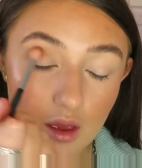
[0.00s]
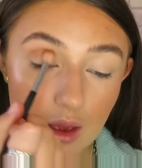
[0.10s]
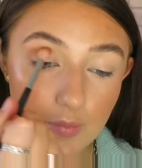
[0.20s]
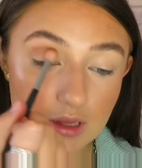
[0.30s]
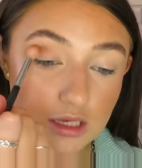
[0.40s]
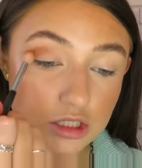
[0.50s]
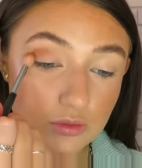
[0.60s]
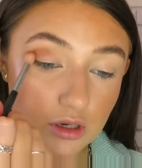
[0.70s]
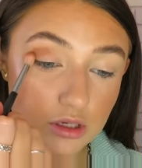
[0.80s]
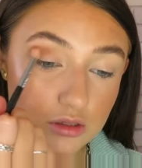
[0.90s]
And with this you
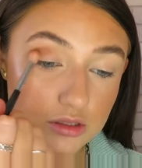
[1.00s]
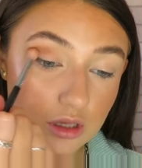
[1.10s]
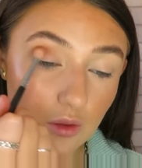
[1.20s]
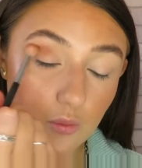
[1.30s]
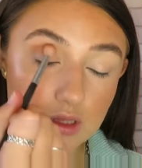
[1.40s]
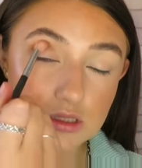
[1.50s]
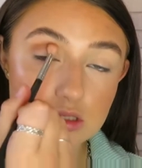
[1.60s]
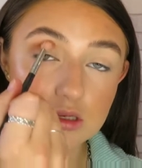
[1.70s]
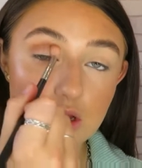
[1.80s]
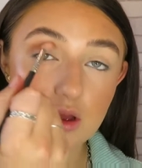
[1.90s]
want to use little
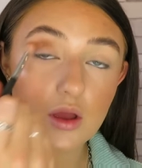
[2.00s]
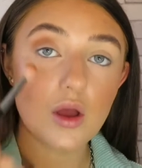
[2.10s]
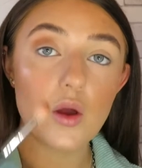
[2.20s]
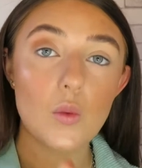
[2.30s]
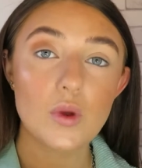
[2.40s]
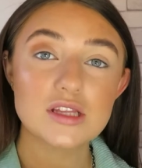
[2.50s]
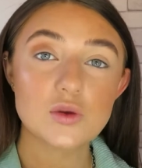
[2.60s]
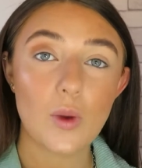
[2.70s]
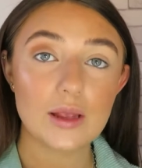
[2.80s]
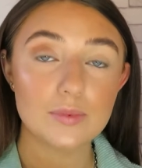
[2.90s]
window
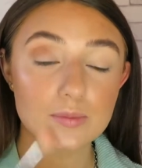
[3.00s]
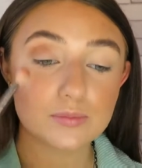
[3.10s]
wipe,